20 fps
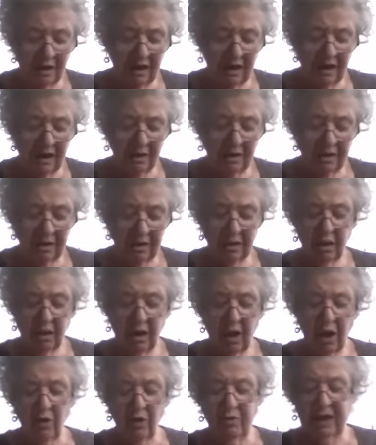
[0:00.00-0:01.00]
Yeah.
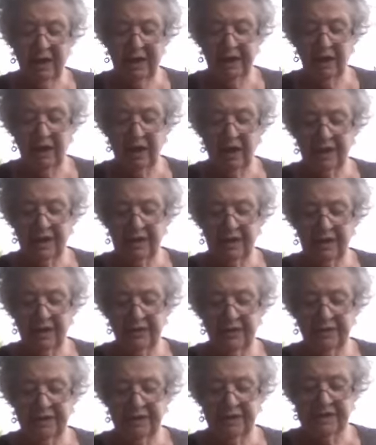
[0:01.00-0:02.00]
Oh my God, I
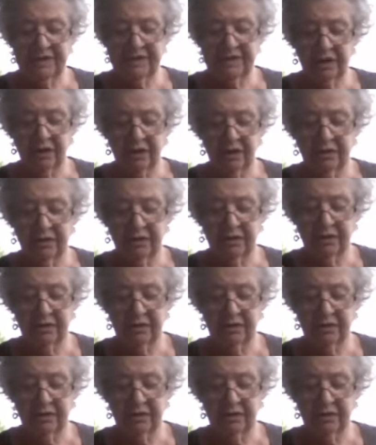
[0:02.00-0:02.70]
love this color.